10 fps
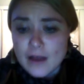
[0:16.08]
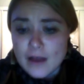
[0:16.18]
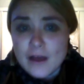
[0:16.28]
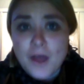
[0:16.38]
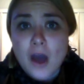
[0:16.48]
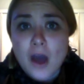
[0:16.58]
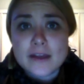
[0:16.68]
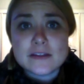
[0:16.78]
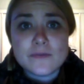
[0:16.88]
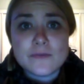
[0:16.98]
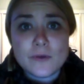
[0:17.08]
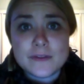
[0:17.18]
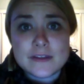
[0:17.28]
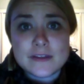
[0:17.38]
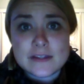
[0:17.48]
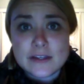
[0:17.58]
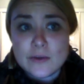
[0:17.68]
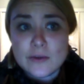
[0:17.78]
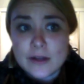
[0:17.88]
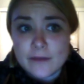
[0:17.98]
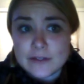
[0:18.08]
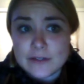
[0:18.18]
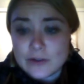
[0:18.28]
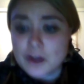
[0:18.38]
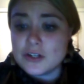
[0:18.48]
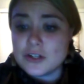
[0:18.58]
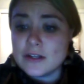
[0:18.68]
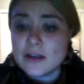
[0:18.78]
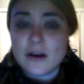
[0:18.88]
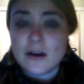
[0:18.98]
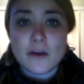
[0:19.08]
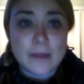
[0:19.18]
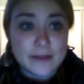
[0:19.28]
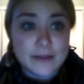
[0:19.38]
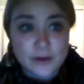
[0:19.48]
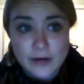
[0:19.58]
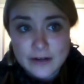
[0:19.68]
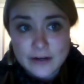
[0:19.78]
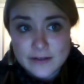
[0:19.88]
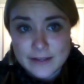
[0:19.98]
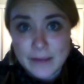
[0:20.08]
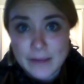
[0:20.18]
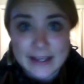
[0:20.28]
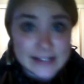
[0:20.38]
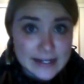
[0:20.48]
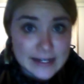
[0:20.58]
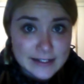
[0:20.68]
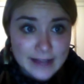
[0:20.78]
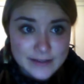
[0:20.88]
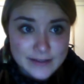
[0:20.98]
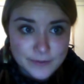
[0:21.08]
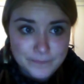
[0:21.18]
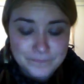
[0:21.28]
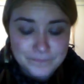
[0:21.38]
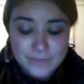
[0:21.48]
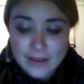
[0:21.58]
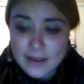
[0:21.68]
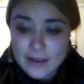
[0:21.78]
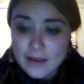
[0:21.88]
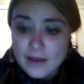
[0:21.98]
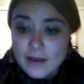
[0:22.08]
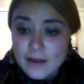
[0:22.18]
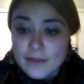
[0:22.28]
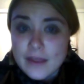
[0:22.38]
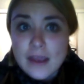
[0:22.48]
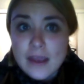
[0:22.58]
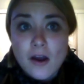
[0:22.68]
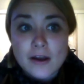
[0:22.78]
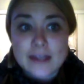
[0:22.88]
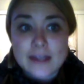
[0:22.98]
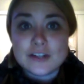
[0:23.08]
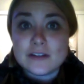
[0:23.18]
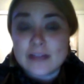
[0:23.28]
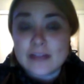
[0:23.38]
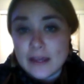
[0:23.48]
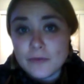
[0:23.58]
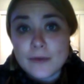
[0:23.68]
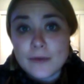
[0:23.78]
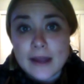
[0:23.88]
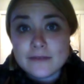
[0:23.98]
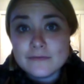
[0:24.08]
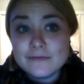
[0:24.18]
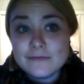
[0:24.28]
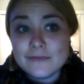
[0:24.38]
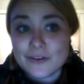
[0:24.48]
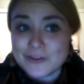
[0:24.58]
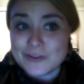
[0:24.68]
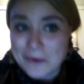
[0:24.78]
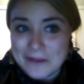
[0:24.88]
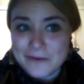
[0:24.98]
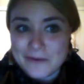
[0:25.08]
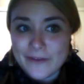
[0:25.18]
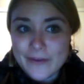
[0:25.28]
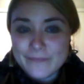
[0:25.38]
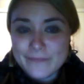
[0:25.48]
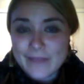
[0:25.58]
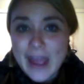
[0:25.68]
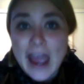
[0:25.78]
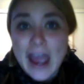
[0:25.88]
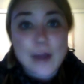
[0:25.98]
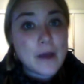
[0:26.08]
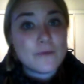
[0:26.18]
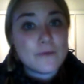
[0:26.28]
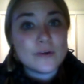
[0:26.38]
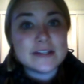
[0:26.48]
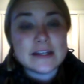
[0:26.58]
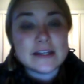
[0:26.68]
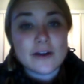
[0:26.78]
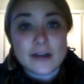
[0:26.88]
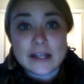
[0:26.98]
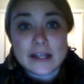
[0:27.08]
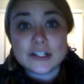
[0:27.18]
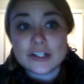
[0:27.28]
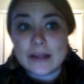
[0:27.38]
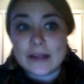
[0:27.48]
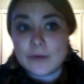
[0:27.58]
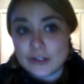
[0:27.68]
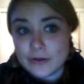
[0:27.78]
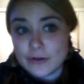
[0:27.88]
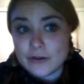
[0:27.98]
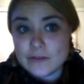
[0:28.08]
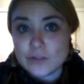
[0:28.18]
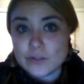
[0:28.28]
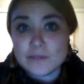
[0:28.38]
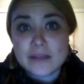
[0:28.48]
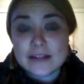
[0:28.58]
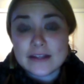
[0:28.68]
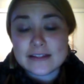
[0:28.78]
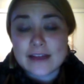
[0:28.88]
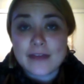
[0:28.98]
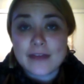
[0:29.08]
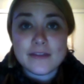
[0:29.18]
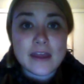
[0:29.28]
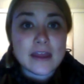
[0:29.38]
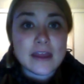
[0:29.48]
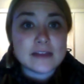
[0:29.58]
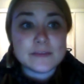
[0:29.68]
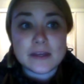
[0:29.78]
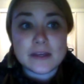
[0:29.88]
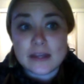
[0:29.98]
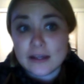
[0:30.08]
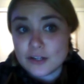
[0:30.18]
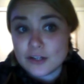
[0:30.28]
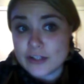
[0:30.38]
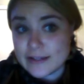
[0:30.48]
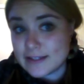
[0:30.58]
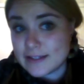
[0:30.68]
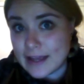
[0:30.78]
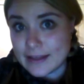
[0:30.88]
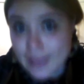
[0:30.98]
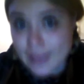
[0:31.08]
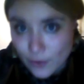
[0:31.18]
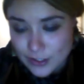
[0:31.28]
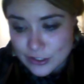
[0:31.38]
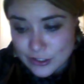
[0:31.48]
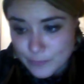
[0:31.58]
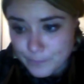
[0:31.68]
The audience for this unit of instruction are my 3rd graders in my contained classroom. They are ages 8 through 9, there's 23 of them, and about 14 are English language learners, which means that they speak English as a second language.